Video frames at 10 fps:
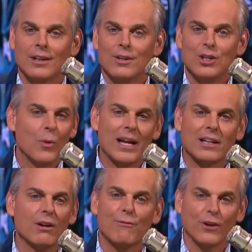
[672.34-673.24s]
New
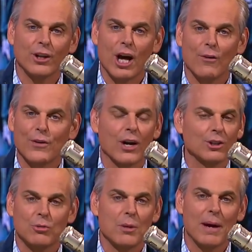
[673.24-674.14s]
England and Philadelphia are
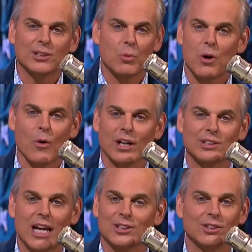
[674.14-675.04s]
two of the best run
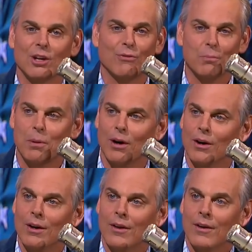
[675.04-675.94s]
organizations in
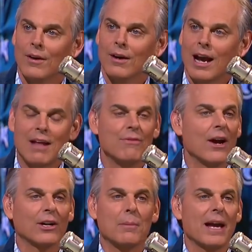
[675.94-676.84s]
football and
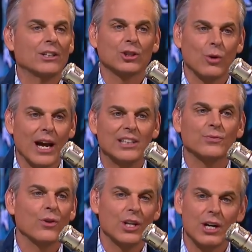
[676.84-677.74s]
they're going to make trades
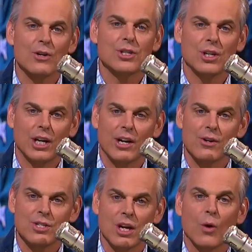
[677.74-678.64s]
for years and
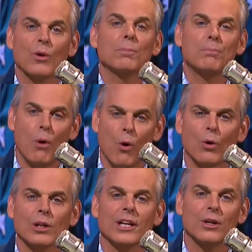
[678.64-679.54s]
years with
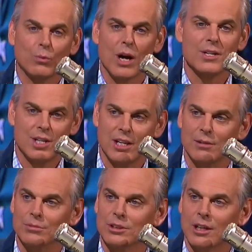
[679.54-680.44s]
poorly run
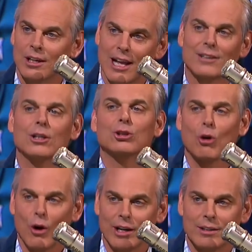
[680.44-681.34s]
teams like
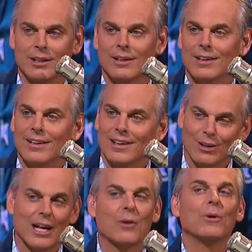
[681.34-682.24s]
Detroit, you
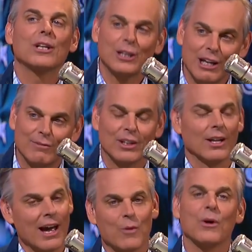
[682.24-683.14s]
know, like with Cleveland,
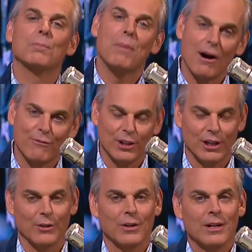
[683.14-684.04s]
like with
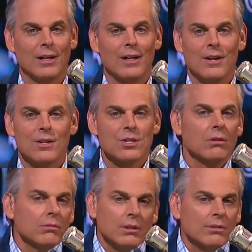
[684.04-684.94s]
Buffalo.
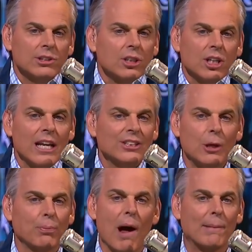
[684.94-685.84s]
So this is an
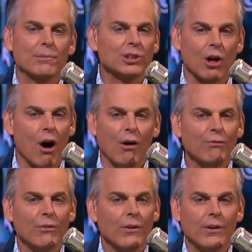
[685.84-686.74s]
easy problem to solve.